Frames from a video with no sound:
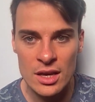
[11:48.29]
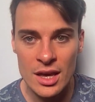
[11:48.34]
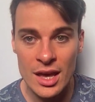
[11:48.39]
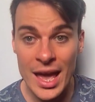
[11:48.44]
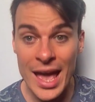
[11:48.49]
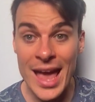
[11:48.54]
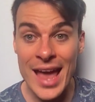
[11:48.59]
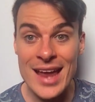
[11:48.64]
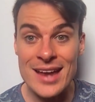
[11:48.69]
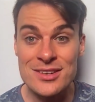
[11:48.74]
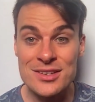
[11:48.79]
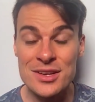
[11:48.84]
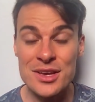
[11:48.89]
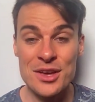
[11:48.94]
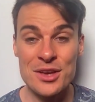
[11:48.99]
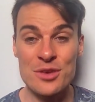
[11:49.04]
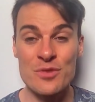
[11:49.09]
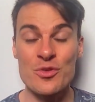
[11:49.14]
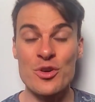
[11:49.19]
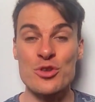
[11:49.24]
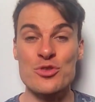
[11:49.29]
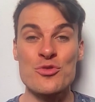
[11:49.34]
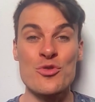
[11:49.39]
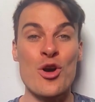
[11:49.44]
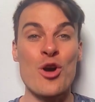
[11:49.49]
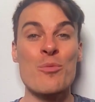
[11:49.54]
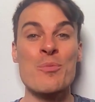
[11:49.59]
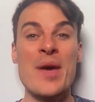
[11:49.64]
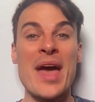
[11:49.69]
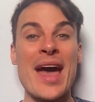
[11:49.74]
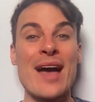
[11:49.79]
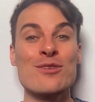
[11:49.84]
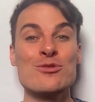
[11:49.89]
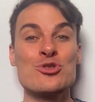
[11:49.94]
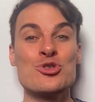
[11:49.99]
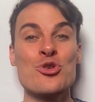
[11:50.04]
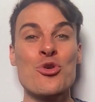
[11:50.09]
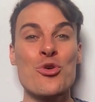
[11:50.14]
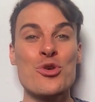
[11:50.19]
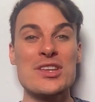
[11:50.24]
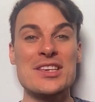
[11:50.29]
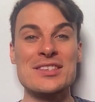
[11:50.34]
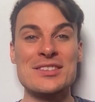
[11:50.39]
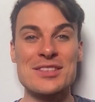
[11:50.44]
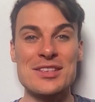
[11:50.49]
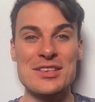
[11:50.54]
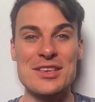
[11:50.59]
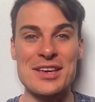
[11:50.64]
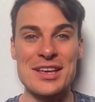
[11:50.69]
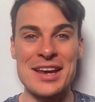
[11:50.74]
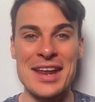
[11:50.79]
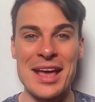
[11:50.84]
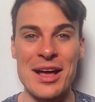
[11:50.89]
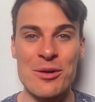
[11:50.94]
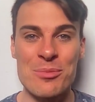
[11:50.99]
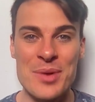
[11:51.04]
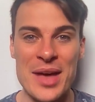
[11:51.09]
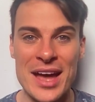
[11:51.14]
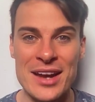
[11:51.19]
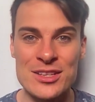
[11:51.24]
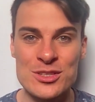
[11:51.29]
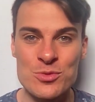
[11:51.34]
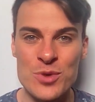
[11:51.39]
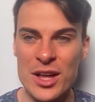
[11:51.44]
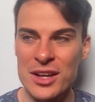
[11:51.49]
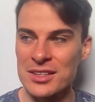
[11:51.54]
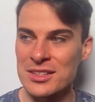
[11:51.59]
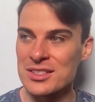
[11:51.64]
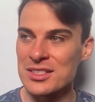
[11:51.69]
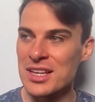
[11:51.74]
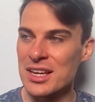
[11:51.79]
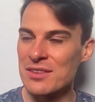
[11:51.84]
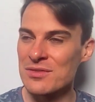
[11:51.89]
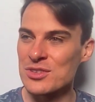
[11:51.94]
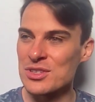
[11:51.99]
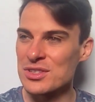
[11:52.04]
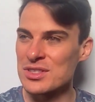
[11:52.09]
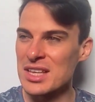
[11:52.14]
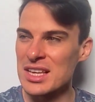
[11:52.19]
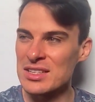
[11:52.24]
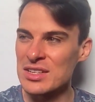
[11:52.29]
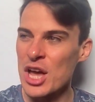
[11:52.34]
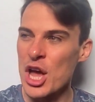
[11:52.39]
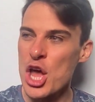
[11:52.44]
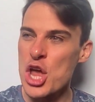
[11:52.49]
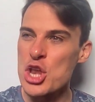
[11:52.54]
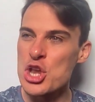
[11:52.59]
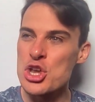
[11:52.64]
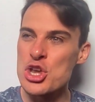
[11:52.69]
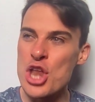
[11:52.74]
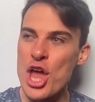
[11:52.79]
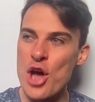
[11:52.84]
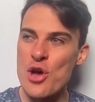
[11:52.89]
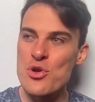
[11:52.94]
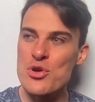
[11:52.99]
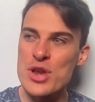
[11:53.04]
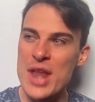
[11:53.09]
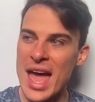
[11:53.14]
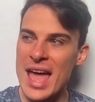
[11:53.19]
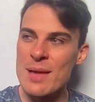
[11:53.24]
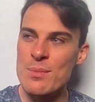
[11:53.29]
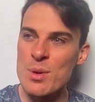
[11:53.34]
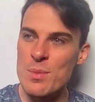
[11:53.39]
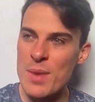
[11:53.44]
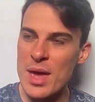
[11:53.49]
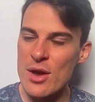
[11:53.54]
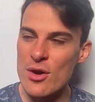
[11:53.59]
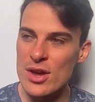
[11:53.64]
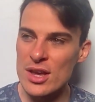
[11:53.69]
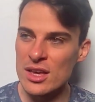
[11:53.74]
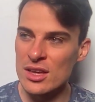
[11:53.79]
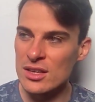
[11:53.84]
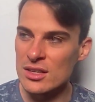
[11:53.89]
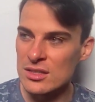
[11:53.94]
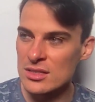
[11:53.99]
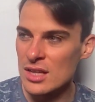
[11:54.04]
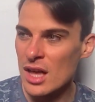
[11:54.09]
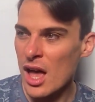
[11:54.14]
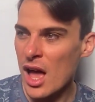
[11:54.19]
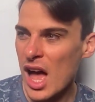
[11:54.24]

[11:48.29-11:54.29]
And you've got your old pal Geordies that you can help out as well, instead of just these no-name Americans.